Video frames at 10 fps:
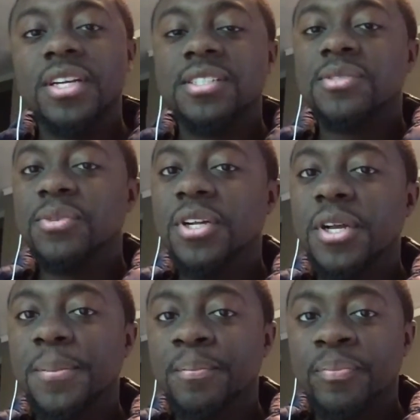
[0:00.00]
It's
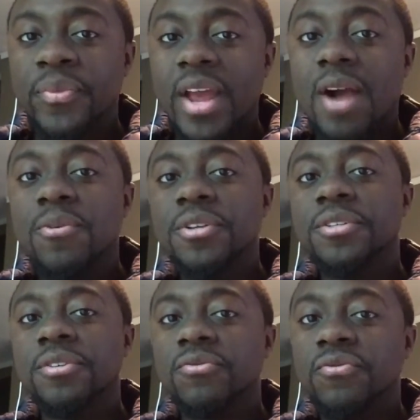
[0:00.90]
really how well you
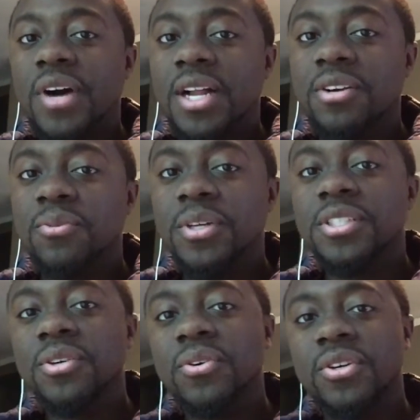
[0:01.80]
can follow
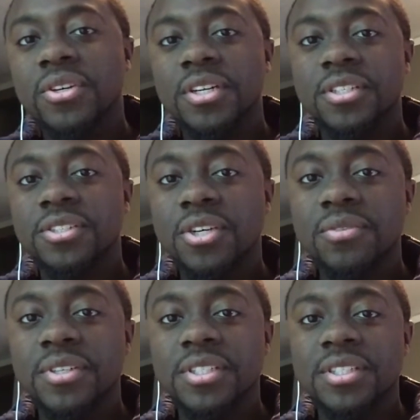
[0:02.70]
what's going on in the
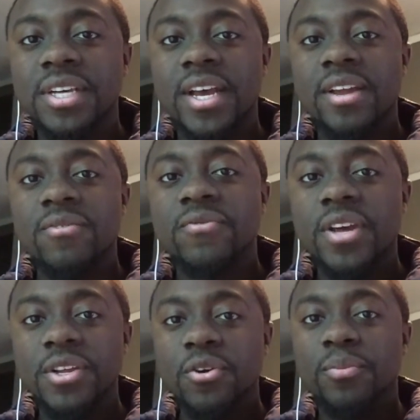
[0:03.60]
service and
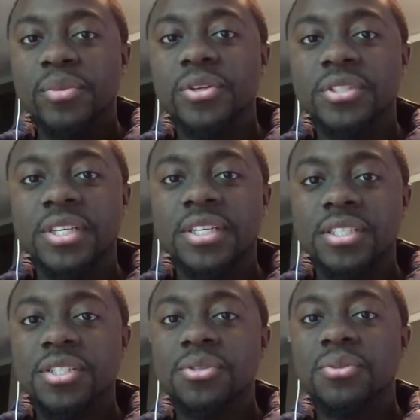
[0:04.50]
fit your music
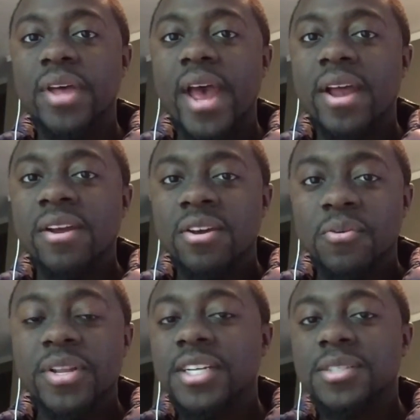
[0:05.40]
to that
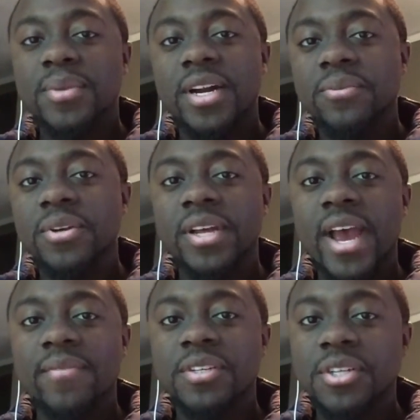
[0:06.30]
without somebody really
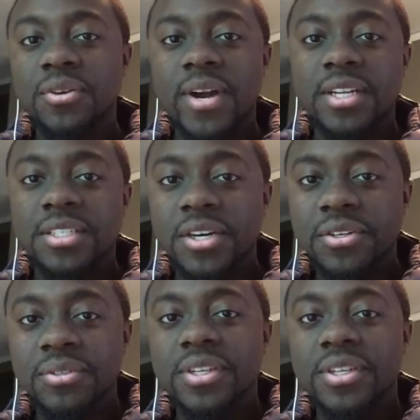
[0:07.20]
having to turn around and tell you.